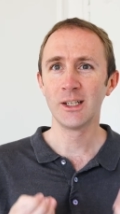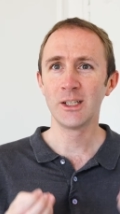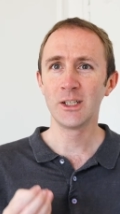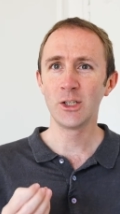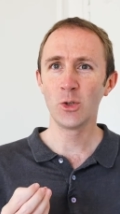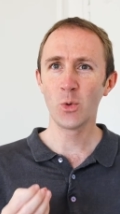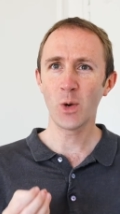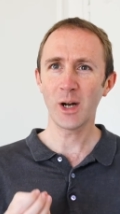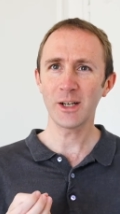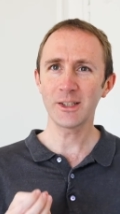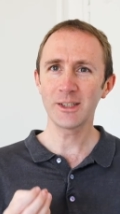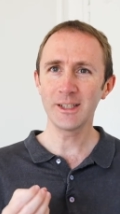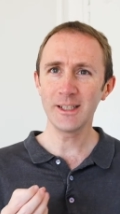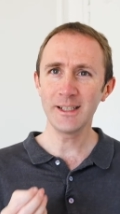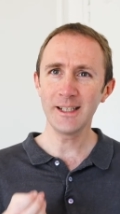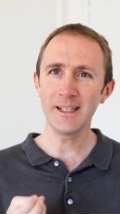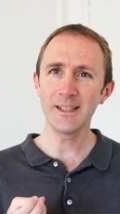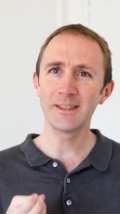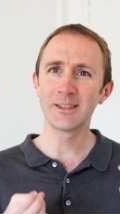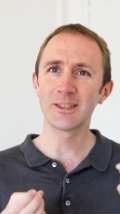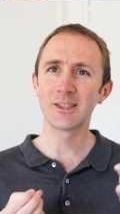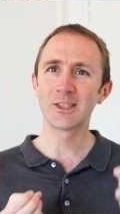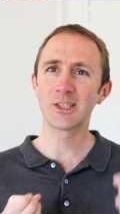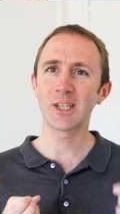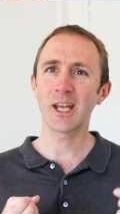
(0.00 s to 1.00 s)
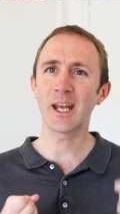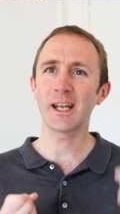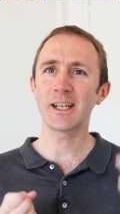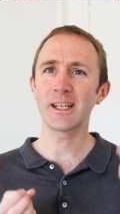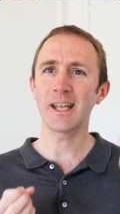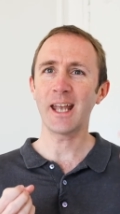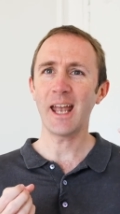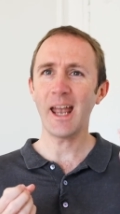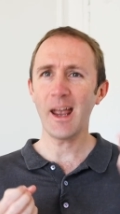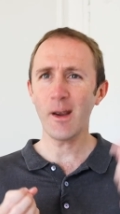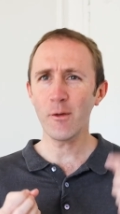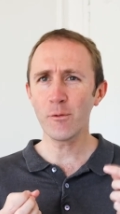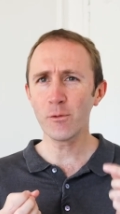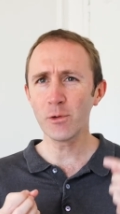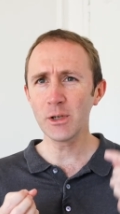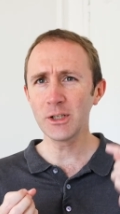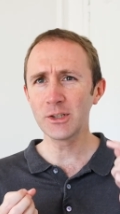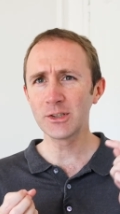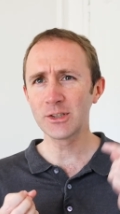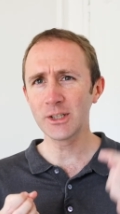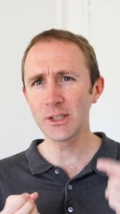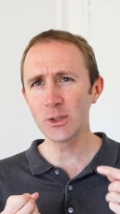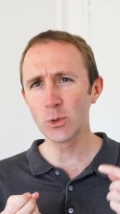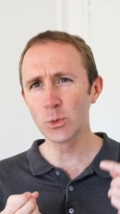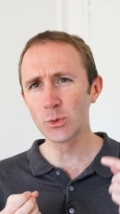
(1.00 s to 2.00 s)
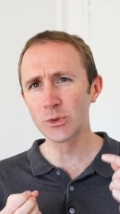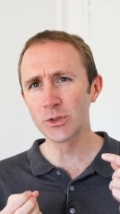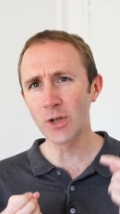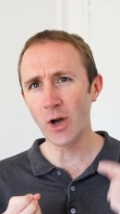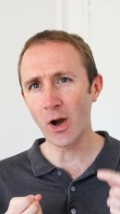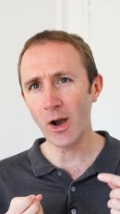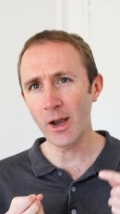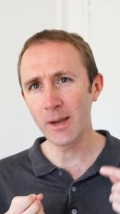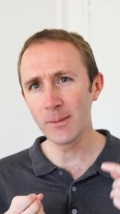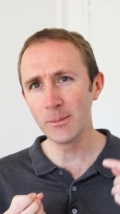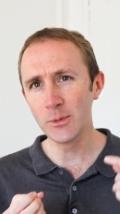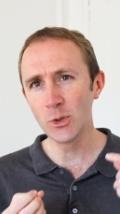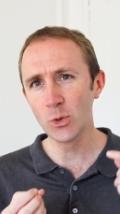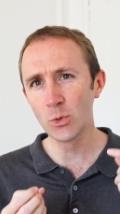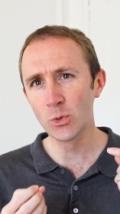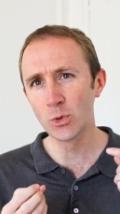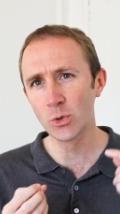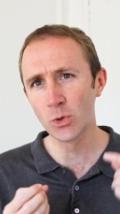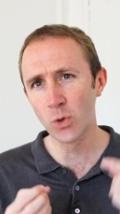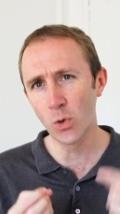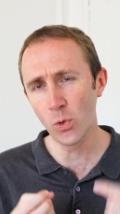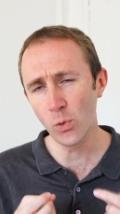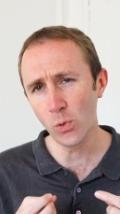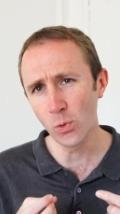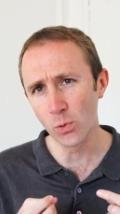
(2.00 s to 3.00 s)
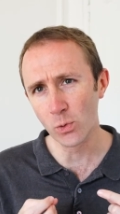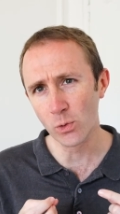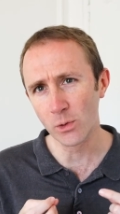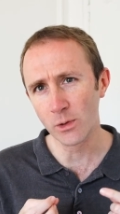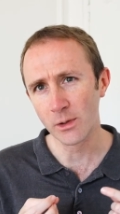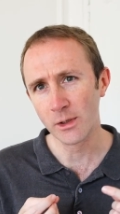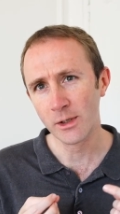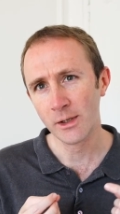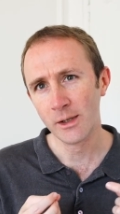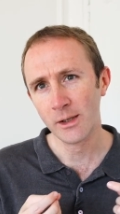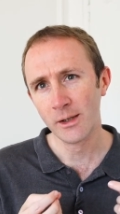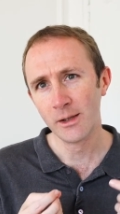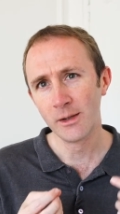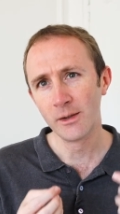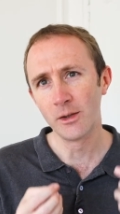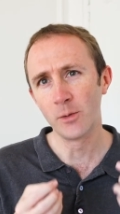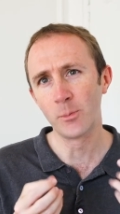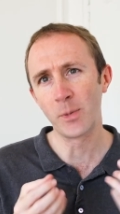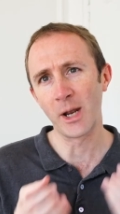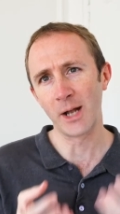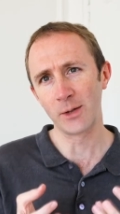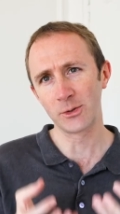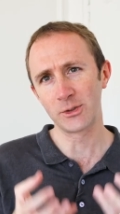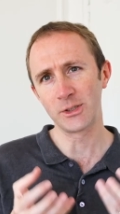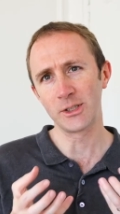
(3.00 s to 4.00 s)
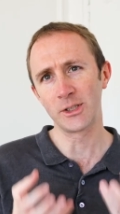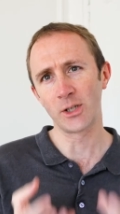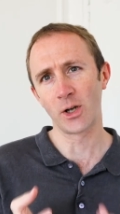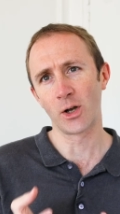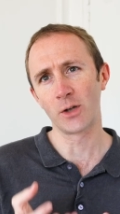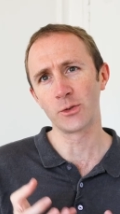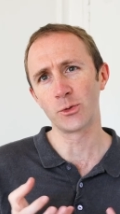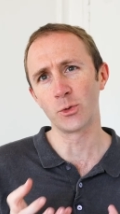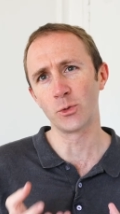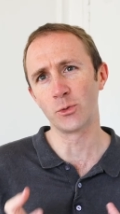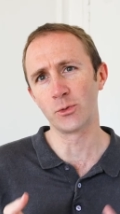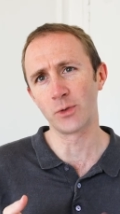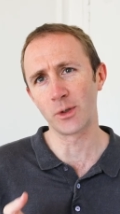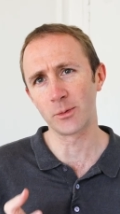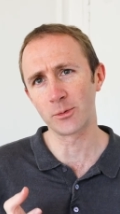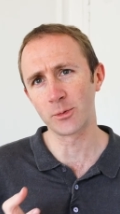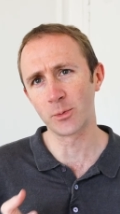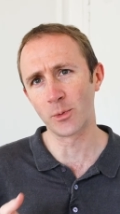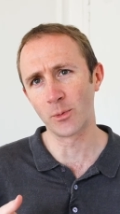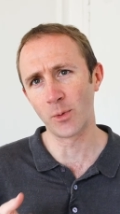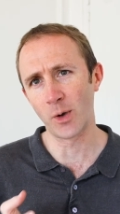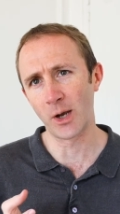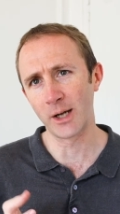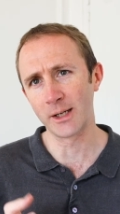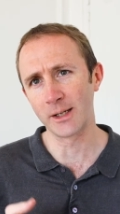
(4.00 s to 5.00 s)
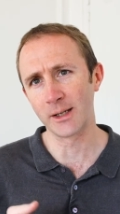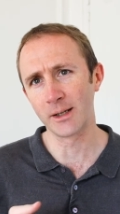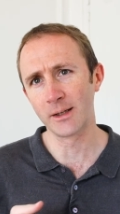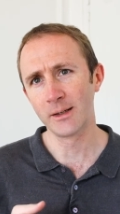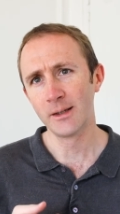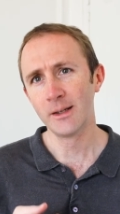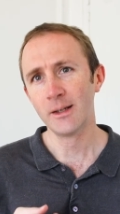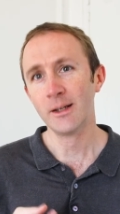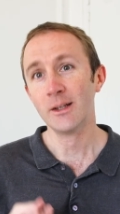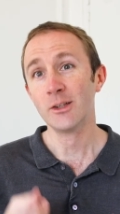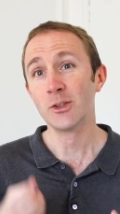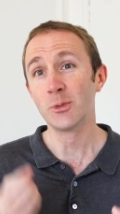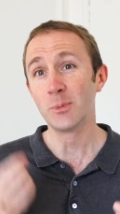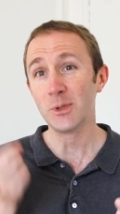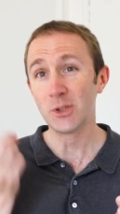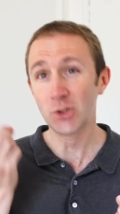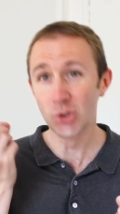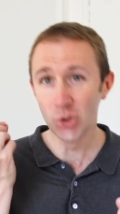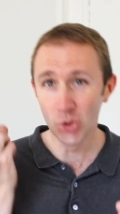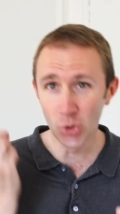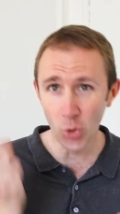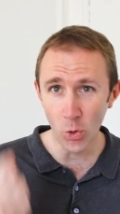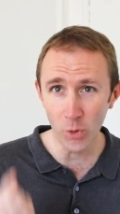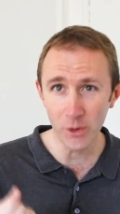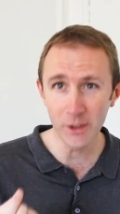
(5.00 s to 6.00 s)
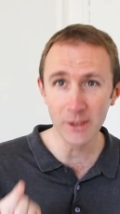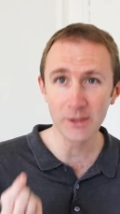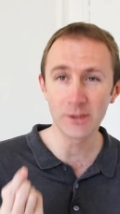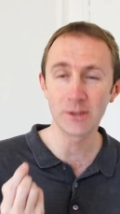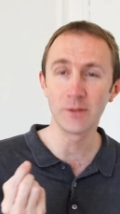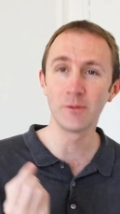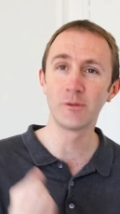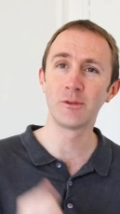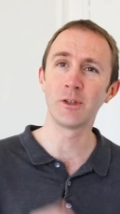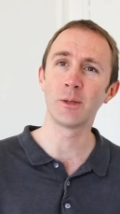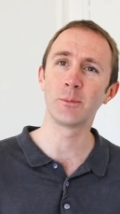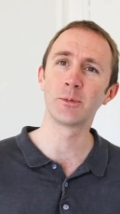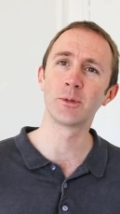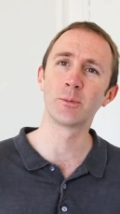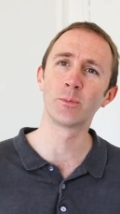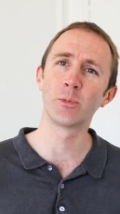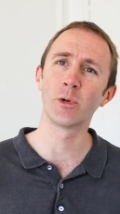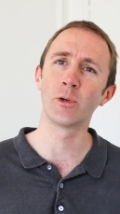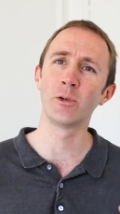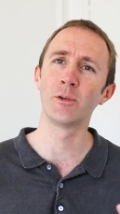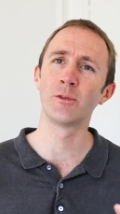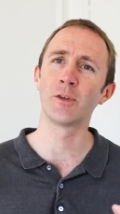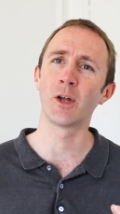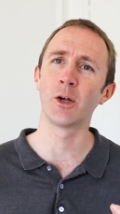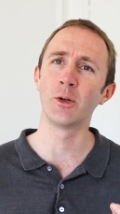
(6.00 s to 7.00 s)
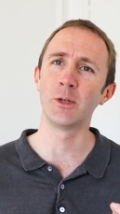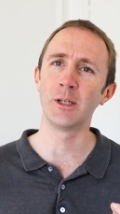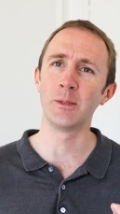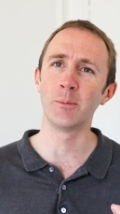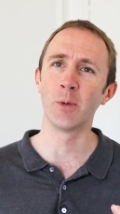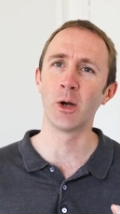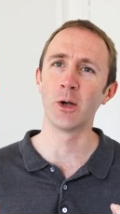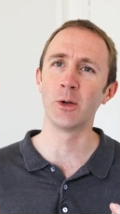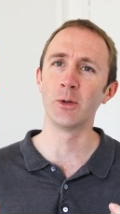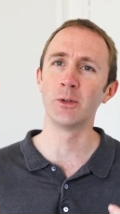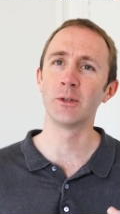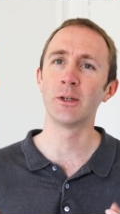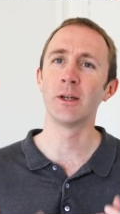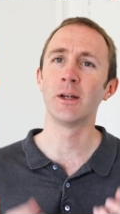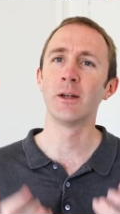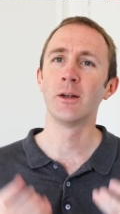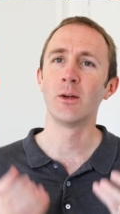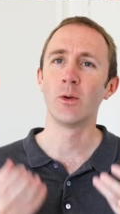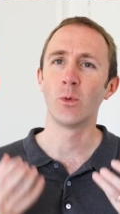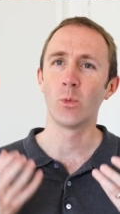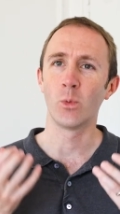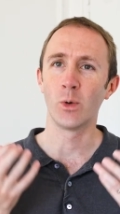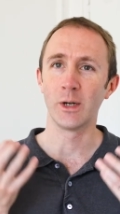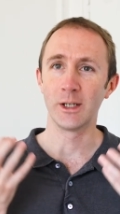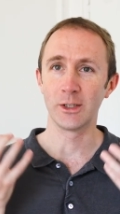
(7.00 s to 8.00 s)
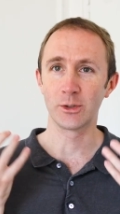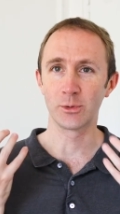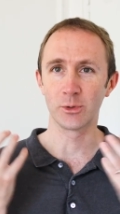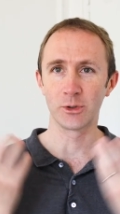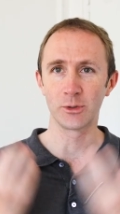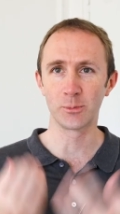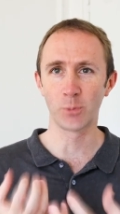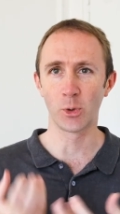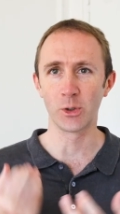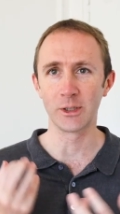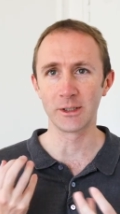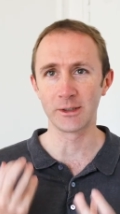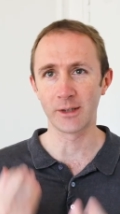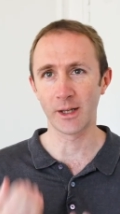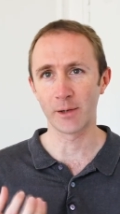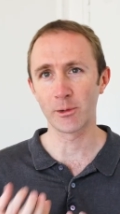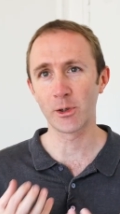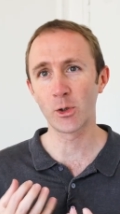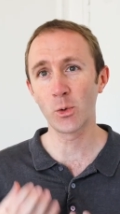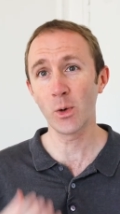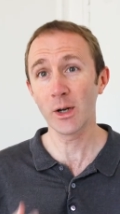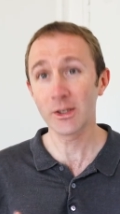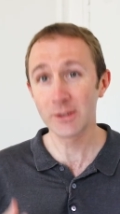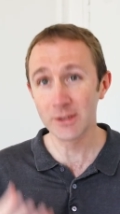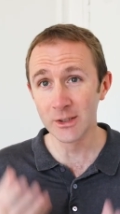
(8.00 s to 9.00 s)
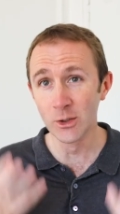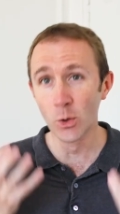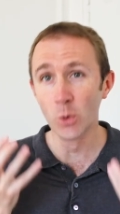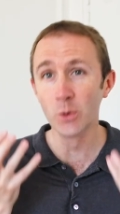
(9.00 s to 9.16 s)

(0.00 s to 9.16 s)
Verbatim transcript: you actually need to check every single time you call the bouncy castle FIPS provider to be sure that it's in FIPS approved only mode when it's responding to that request in